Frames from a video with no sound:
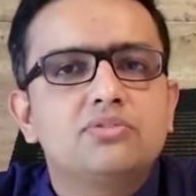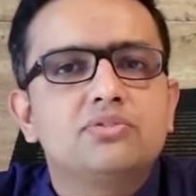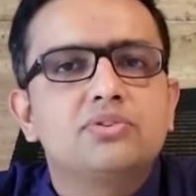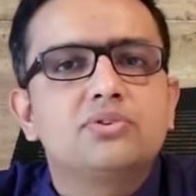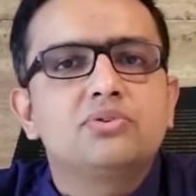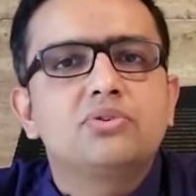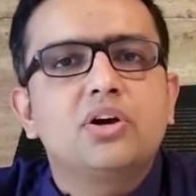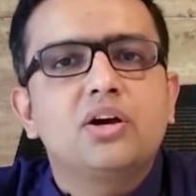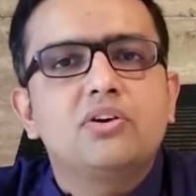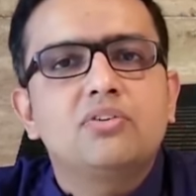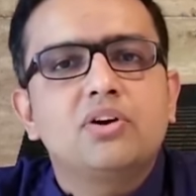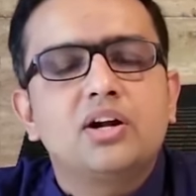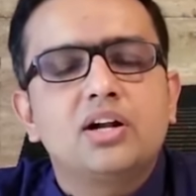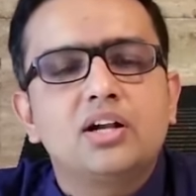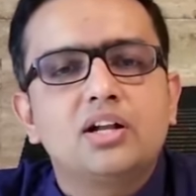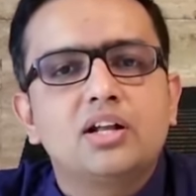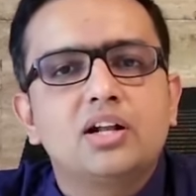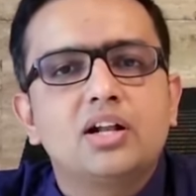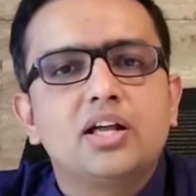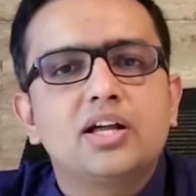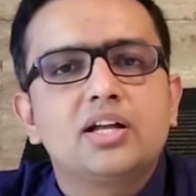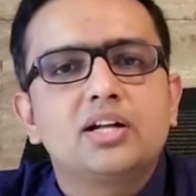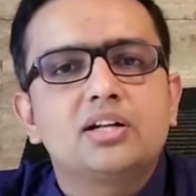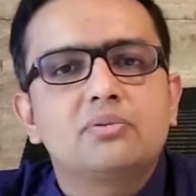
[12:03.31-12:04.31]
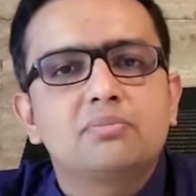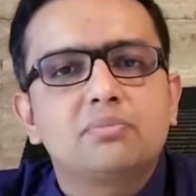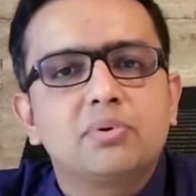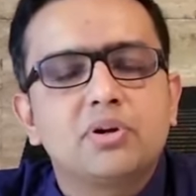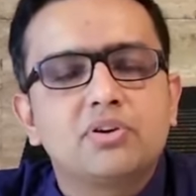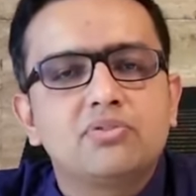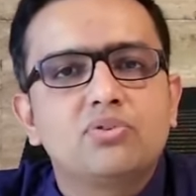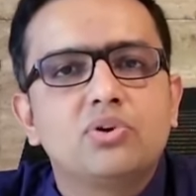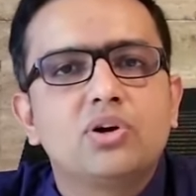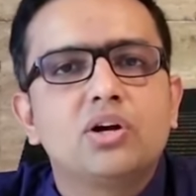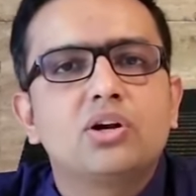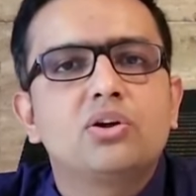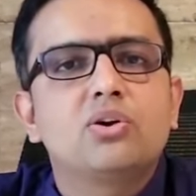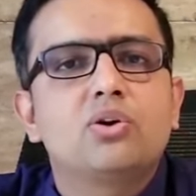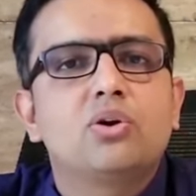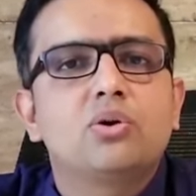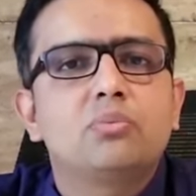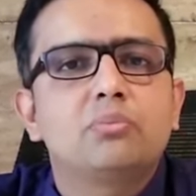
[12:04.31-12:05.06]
if you have underlying perforator